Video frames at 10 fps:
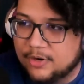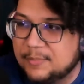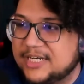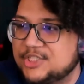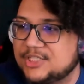We're
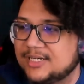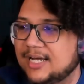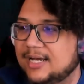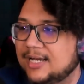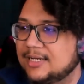on a beach.
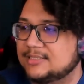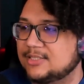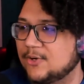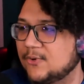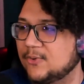Uh,
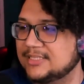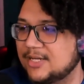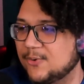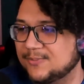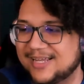so
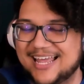let's go.